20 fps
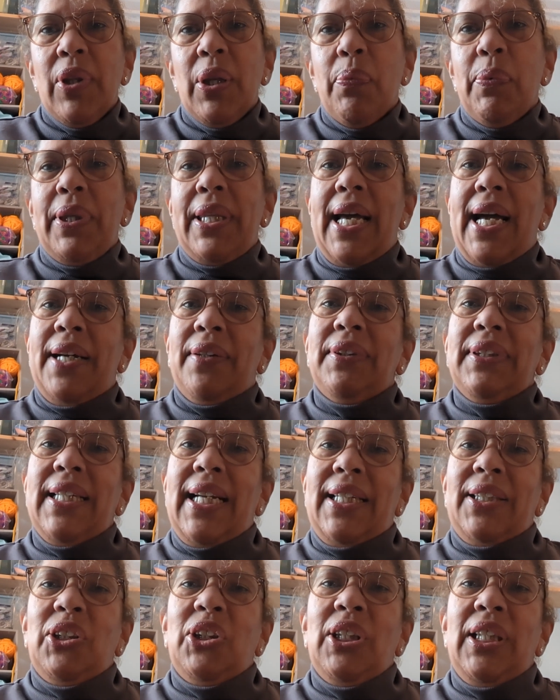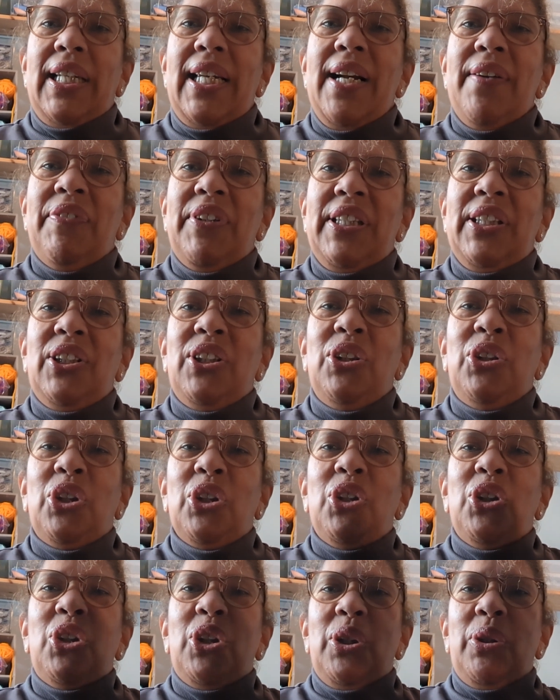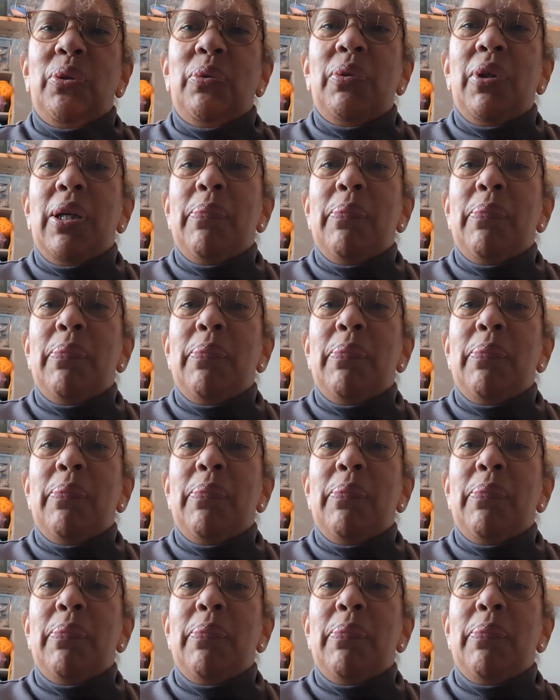without actually having to just do